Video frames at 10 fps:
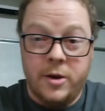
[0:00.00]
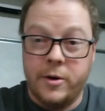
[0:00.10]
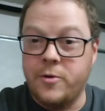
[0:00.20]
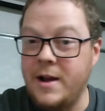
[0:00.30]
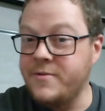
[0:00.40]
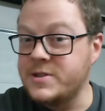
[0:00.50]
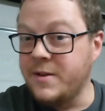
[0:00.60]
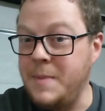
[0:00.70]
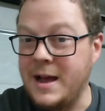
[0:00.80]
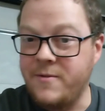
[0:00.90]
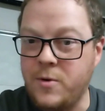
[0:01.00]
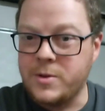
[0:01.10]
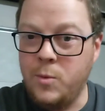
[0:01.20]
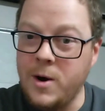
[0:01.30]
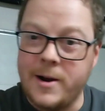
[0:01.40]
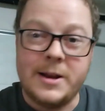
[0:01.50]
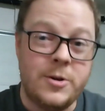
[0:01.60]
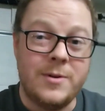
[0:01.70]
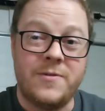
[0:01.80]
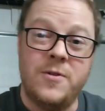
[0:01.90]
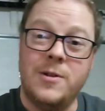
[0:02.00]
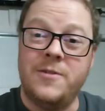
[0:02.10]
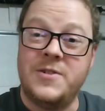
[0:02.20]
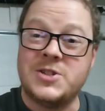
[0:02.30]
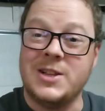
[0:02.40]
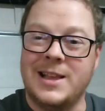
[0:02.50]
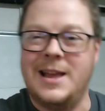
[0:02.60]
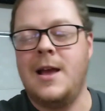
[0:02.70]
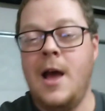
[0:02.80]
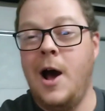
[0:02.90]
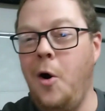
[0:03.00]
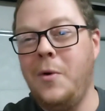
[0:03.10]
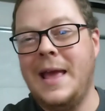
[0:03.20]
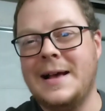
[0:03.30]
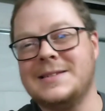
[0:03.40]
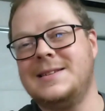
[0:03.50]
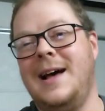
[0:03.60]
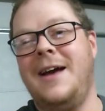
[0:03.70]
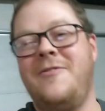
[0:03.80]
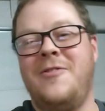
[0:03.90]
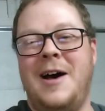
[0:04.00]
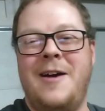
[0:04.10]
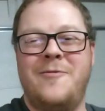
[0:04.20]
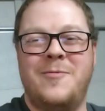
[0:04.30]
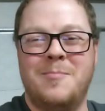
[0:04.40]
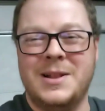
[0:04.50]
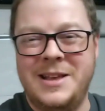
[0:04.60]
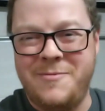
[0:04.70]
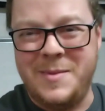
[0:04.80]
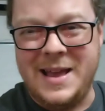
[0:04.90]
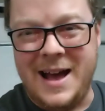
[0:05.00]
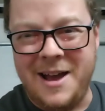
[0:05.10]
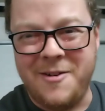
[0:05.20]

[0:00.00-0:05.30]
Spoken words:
drive yourself back and forth to work and do it fuel efficiently. Oh yes, believe me, I